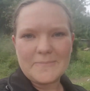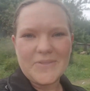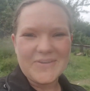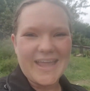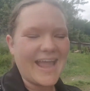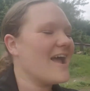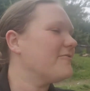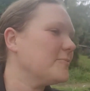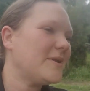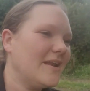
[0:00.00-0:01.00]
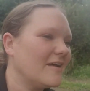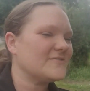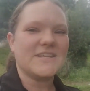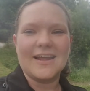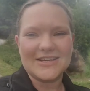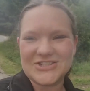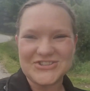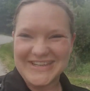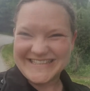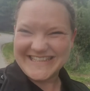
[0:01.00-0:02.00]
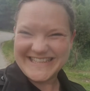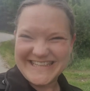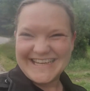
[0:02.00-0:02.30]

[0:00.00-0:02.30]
Okay, everybody loves an iced treat.